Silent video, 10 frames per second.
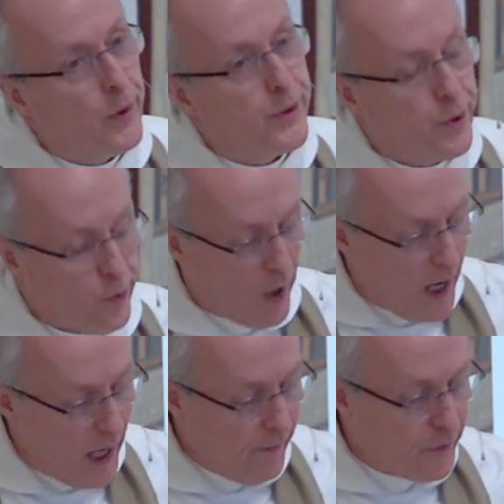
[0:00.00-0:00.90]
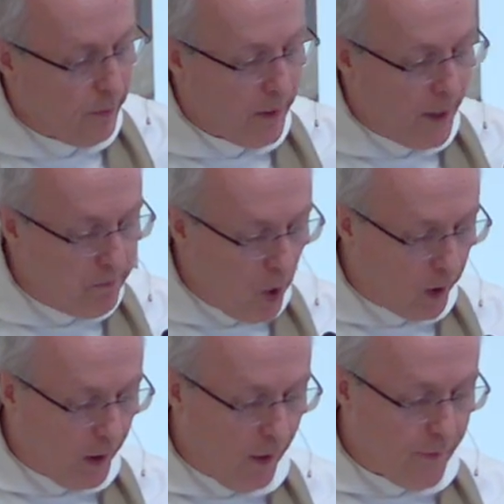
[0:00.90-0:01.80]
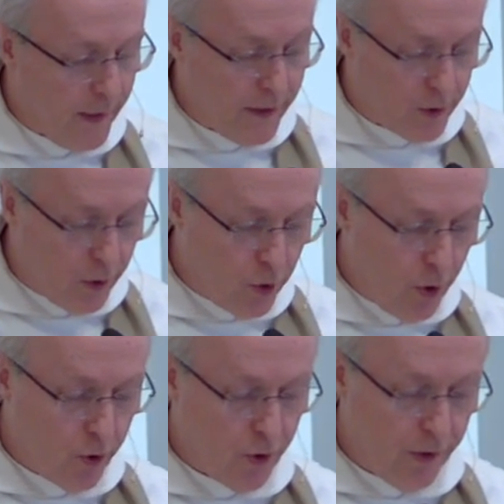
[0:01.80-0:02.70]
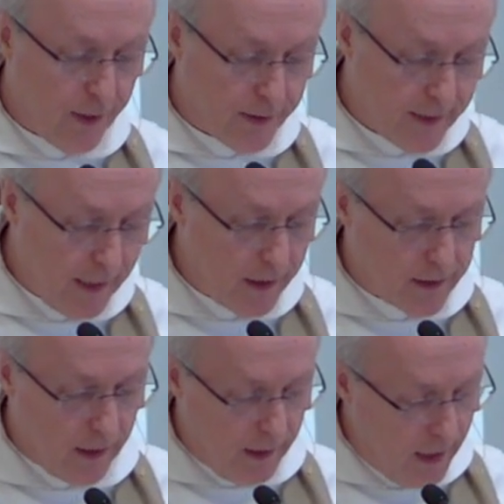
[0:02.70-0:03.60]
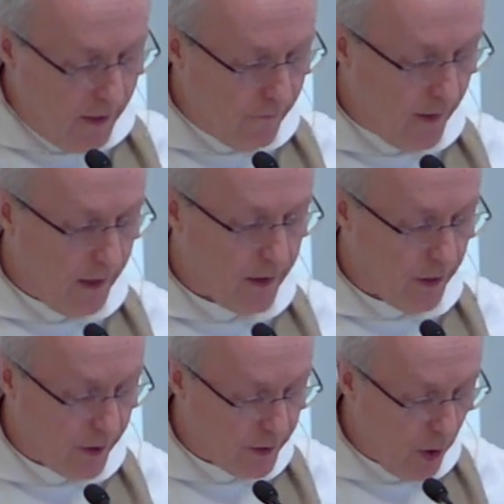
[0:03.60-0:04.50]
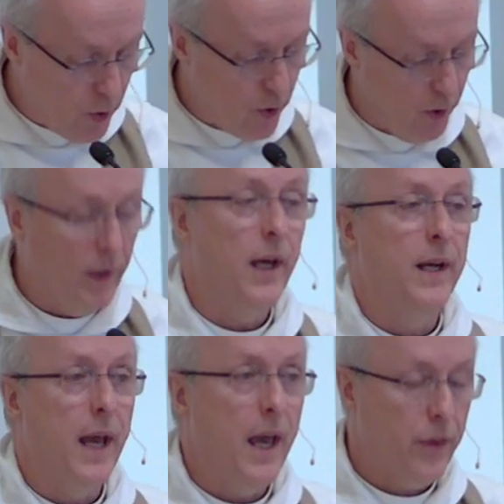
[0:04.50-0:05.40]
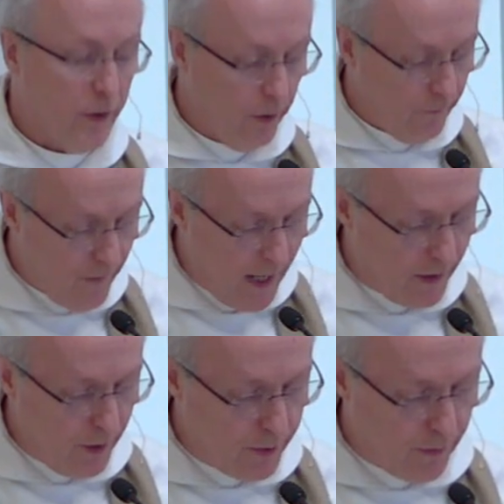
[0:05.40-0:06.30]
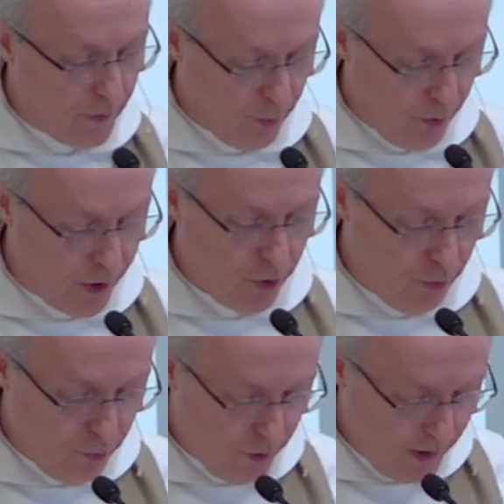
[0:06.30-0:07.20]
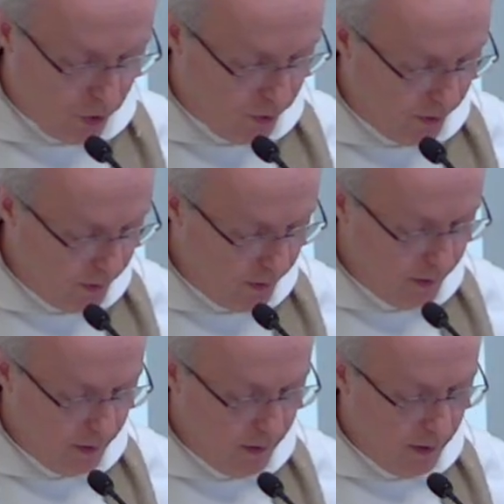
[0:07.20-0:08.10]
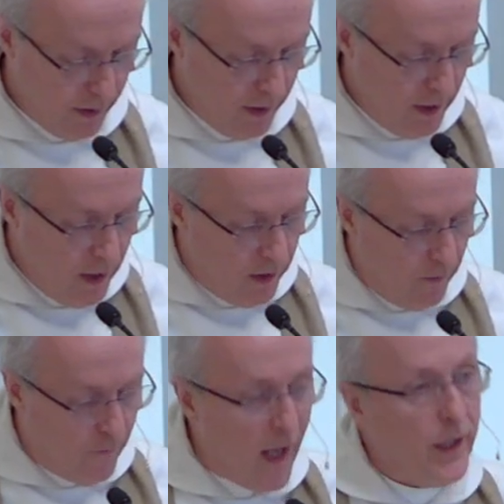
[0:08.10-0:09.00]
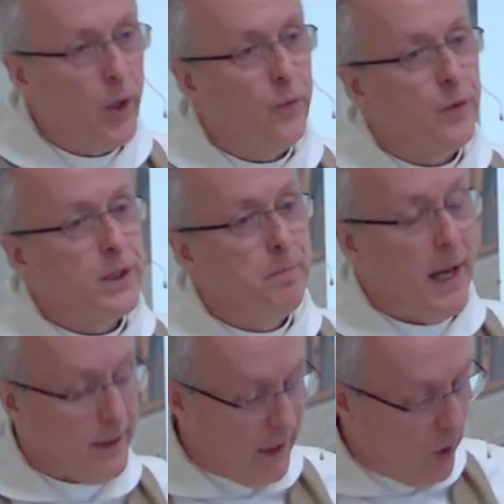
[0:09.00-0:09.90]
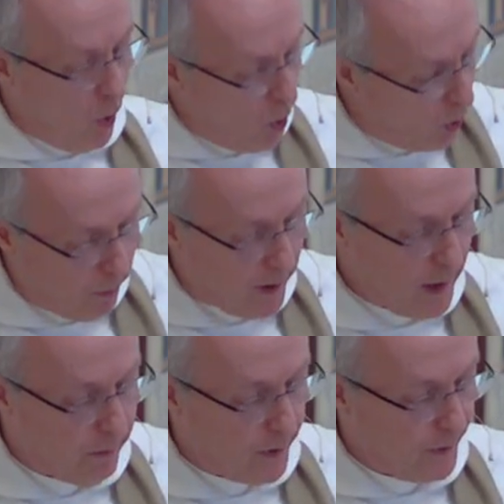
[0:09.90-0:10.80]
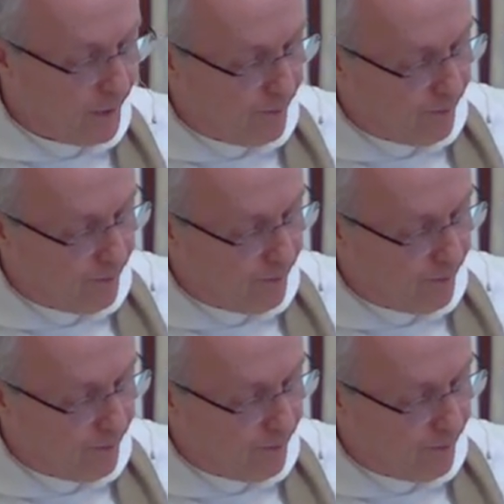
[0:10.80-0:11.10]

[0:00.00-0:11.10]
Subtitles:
strive to be a model of an institution that seeks to live into the social and ethical values of the Christian tradition. The value of respecting all people,